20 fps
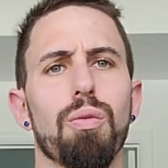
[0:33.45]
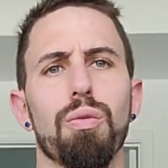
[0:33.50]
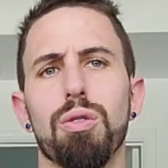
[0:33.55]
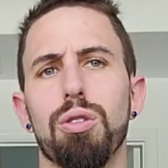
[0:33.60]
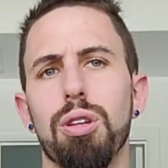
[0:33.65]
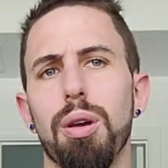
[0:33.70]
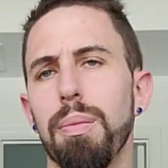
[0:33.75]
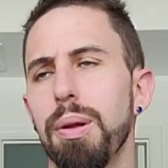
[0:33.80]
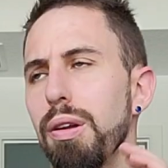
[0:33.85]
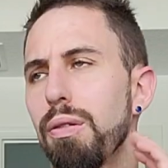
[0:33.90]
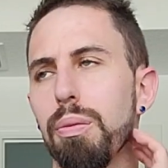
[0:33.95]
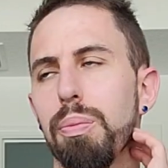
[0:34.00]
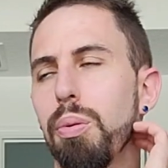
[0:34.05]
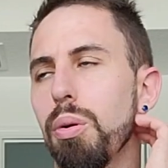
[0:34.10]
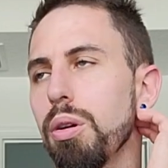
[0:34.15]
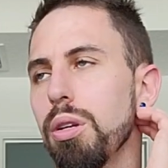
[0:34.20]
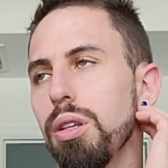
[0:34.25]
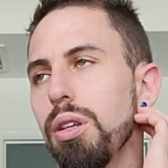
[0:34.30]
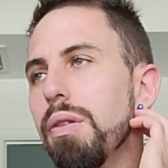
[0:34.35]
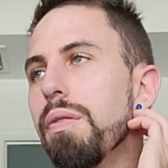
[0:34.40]
somebody
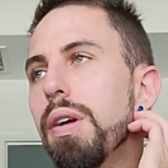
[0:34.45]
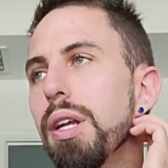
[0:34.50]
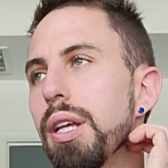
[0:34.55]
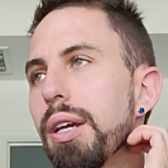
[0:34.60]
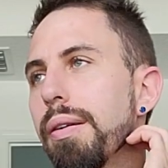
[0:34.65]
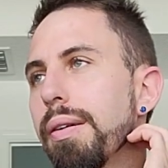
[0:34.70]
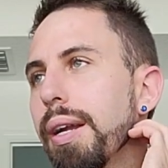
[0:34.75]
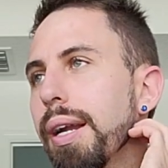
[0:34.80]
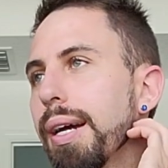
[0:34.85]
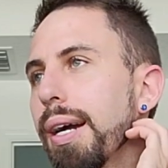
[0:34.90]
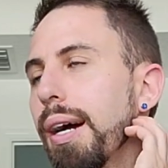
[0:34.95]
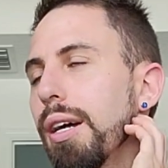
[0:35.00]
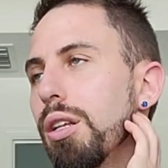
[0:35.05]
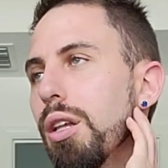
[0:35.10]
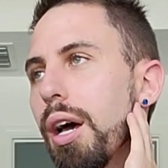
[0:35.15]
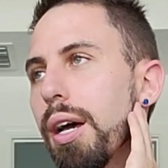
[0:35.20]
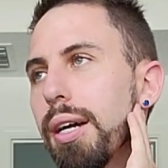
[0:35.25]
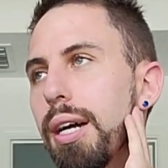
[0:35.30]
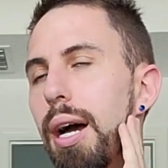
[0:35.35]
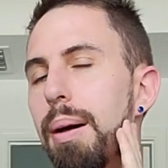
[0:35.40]
reported the video and
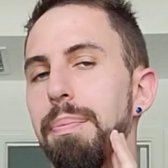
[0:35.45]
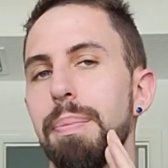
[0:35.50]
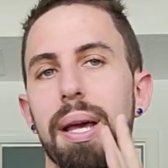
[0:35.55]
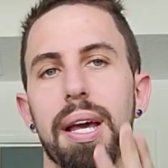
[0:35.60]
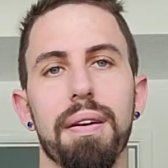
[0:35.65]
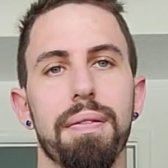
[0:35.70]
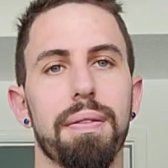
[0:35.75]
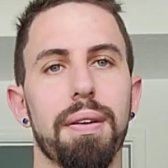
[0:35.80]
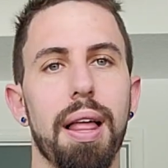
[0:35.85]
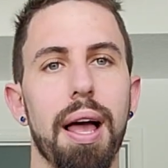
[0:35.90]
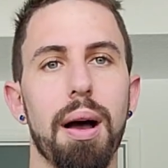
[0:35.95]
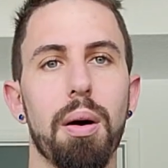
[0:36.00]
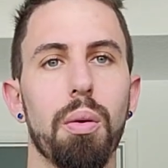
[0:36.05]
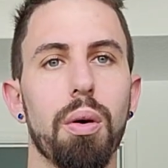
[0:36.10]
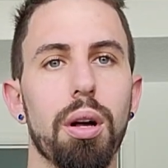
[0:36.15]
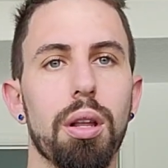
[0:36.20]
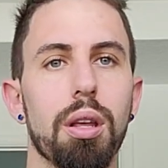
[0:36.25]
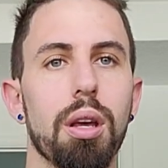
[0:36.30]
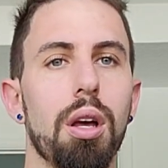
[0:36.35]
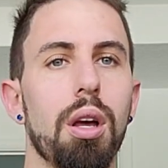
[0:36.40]
I got banned for that
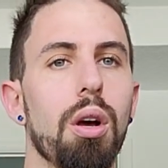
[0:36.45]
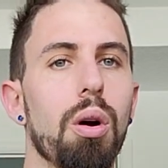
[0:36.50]
one